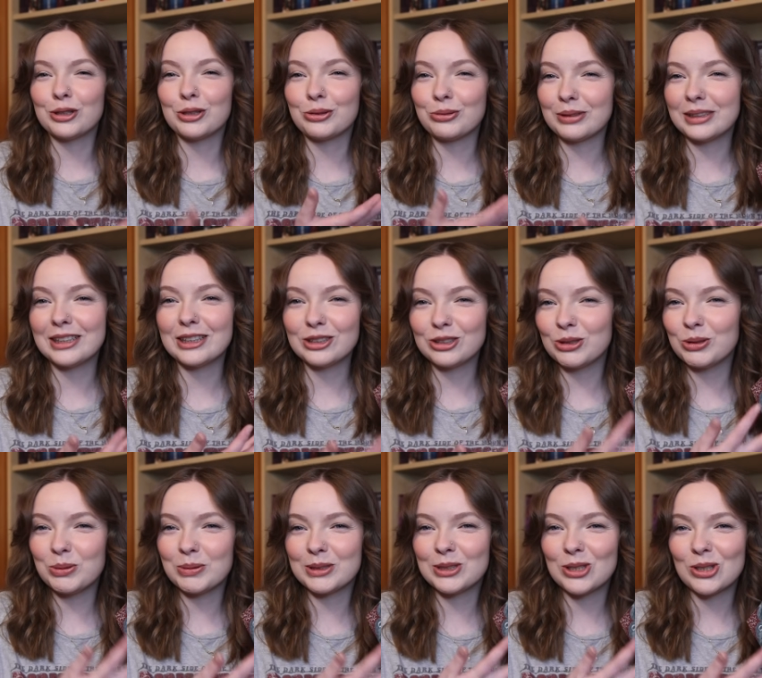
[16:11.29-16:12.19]
to reading Two
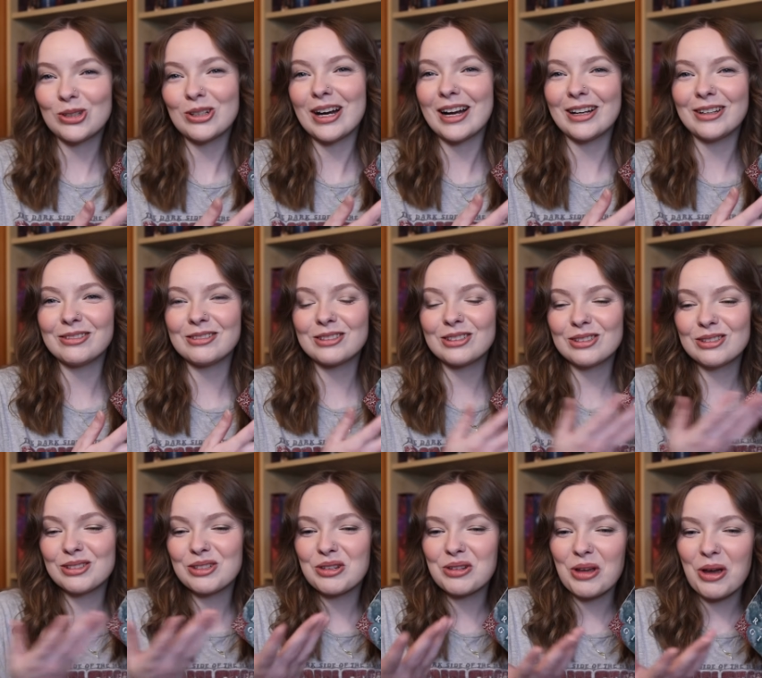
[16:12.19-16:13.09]
Twisted Crowns,
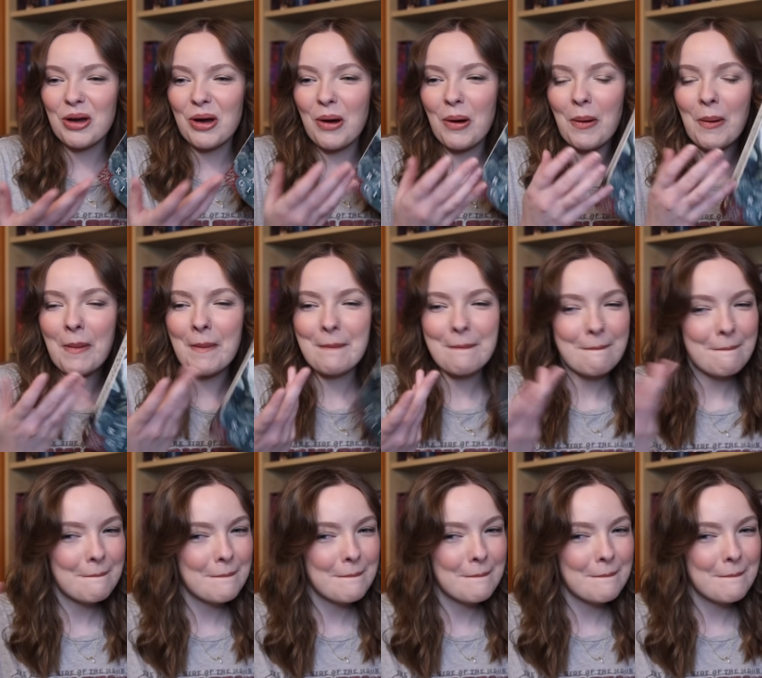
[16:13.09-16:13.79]
so